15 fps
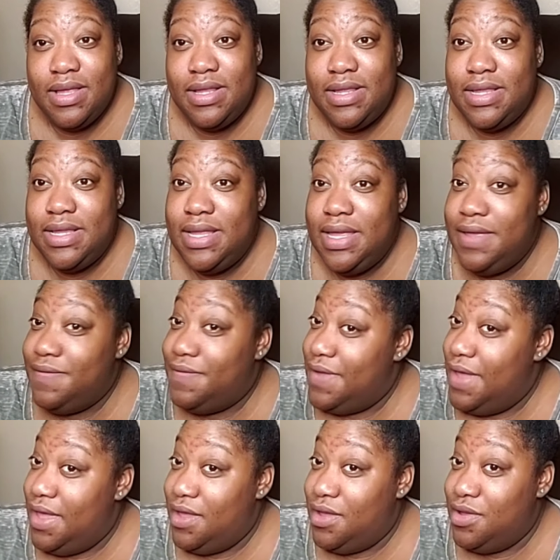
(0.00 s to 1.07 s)

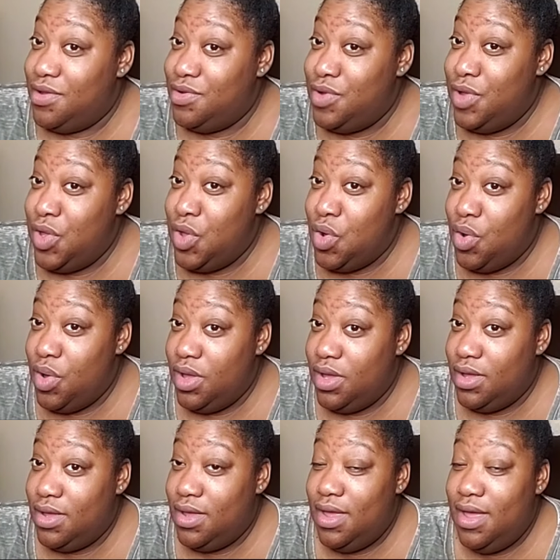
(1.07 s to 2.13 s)
leaving New
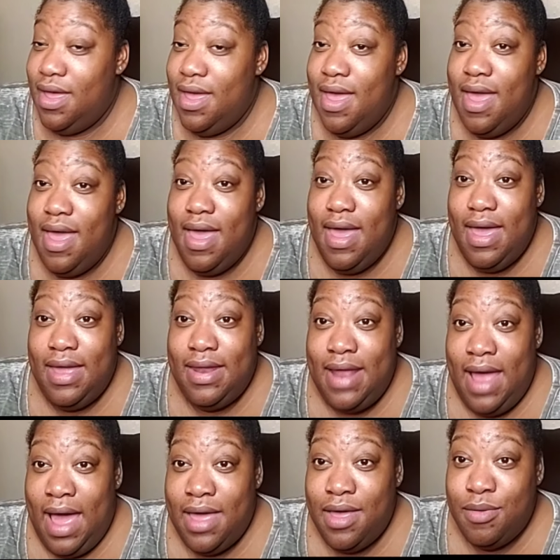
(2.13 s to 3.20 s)
York and
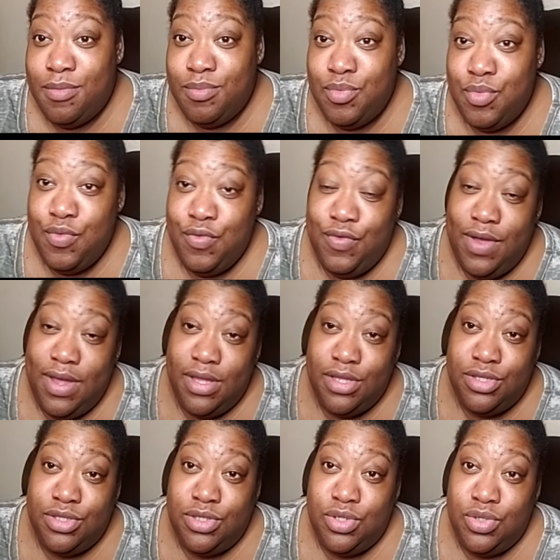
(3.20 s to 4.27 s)
I am
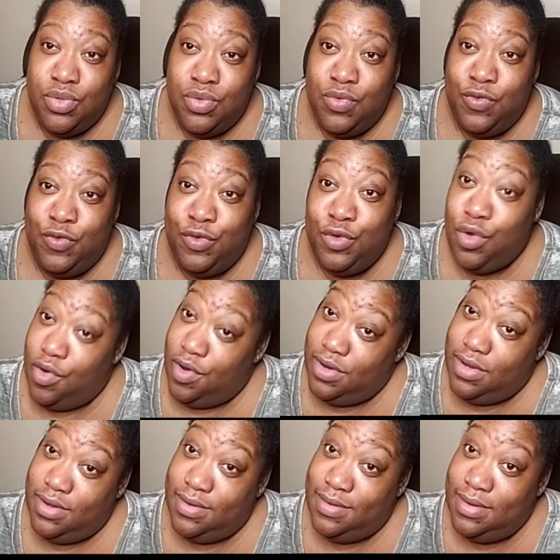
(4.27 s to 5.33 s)
moving to
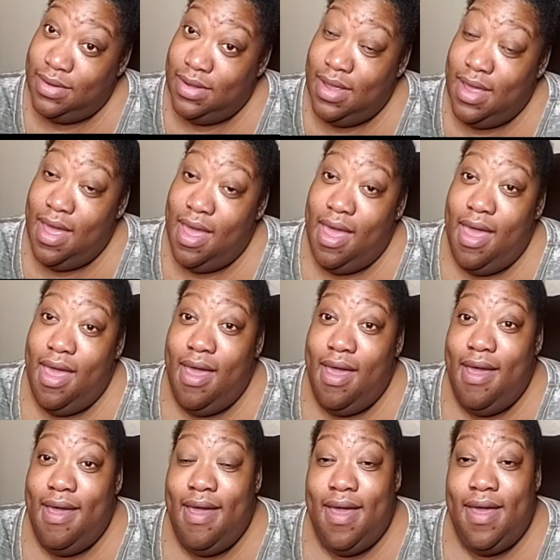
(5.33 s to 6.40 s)
Florida,
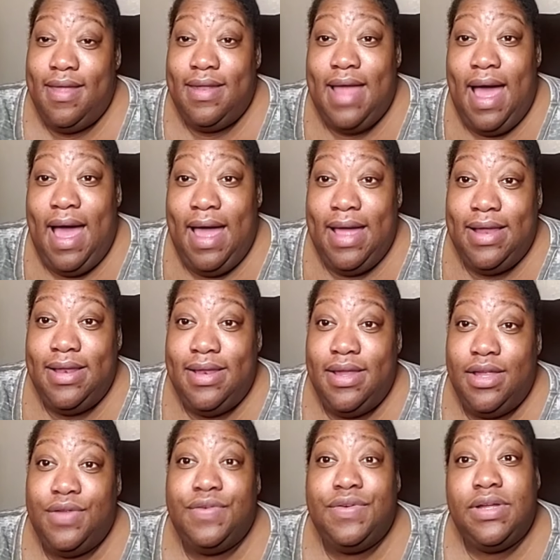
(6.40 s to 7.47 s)
and I
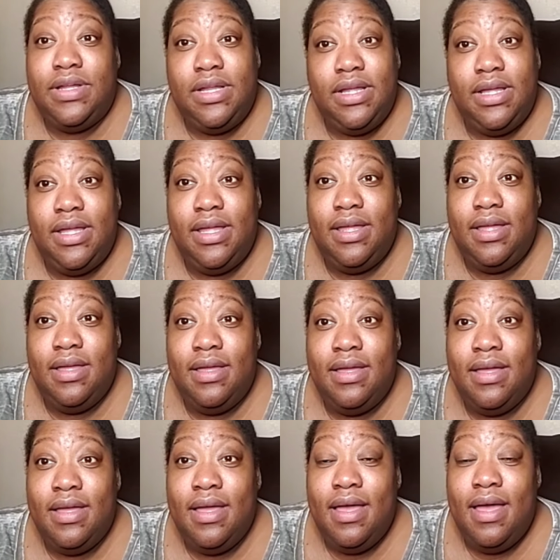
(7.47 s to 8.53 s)
literally
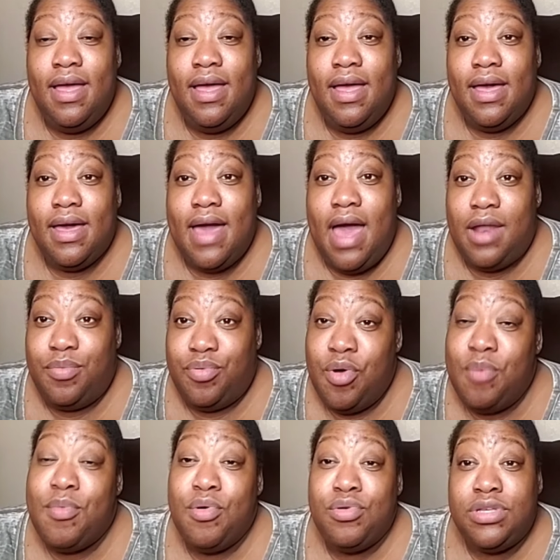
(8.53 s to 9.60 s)
got a
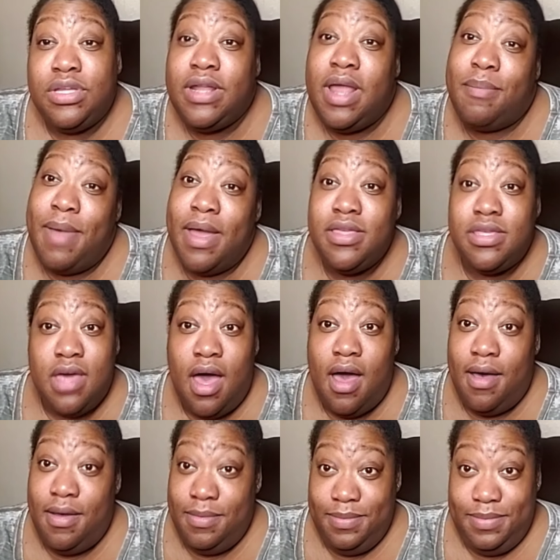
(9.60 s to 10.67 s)
promotion at my
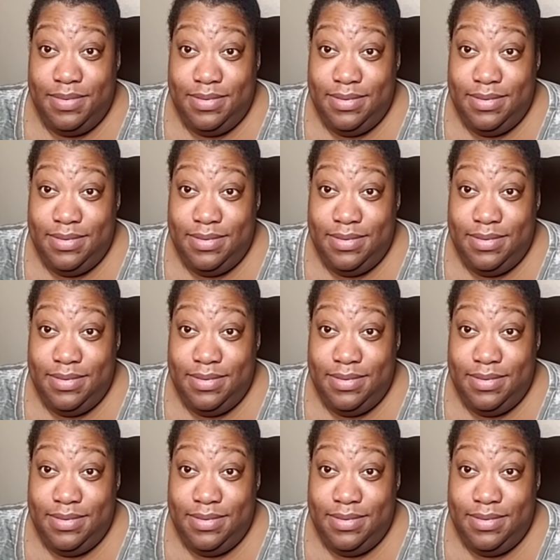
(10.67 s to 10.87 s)
job,